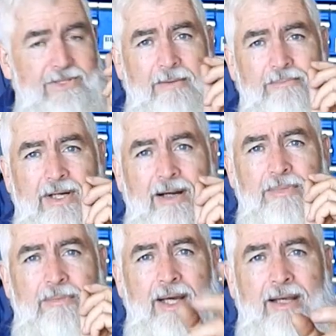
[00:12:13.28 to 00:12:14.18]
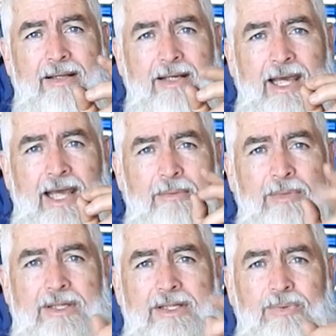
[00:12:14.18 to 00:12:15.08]
tapped it up the back of the cam,
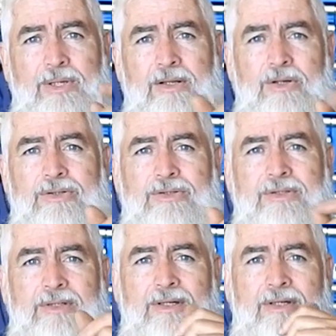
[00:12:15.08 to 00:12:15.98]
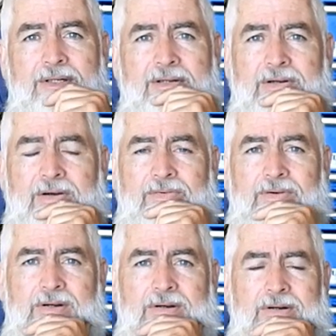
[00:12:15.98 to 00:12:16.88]
and it just went loose. And I
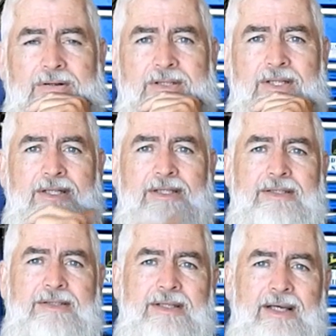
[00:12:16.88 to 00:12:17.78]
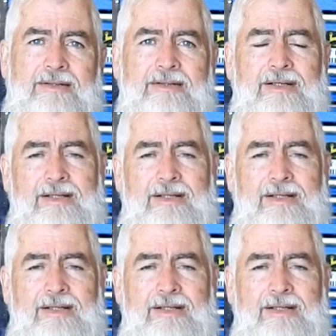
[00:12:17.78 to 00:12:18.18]
thought, oh geez, you know,